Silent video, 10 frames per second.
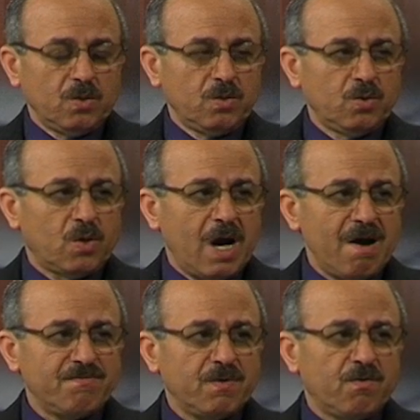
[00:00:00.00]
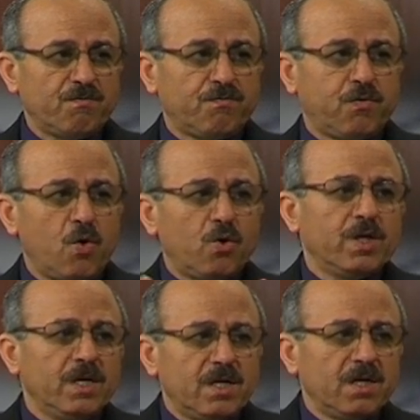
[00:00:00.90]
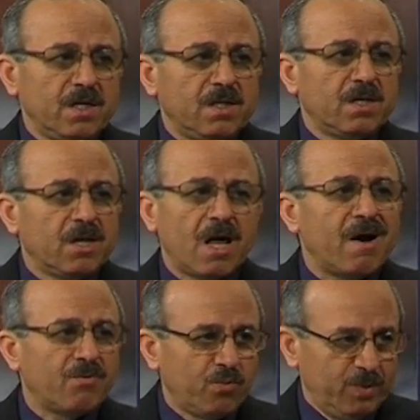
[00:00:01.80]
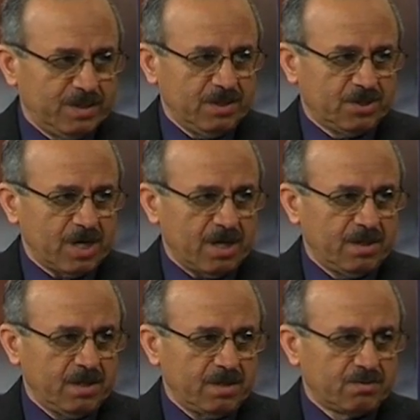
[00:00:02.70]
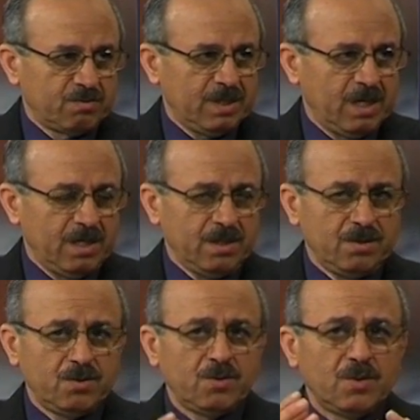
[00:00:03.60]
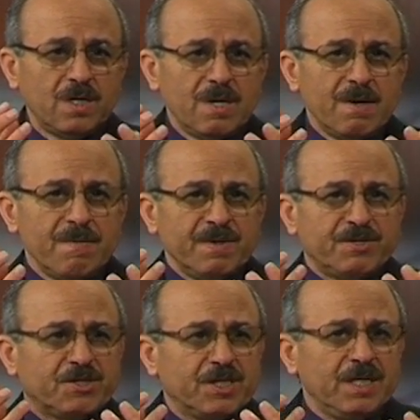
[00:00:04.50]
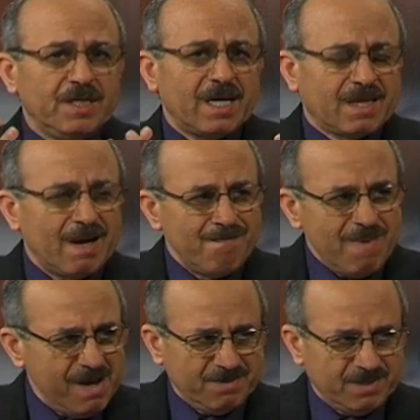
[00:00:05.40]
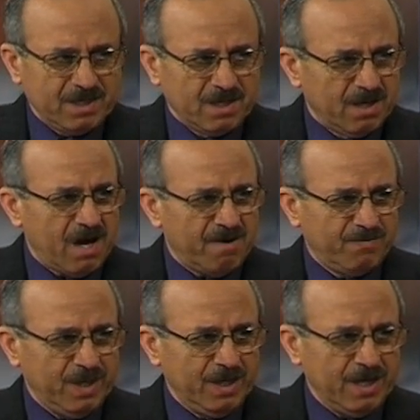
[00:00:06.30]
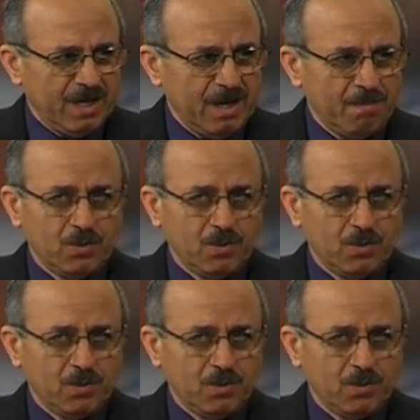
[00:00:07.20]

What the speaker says: You have fallen in love with each other, really. You see that amazing love in him.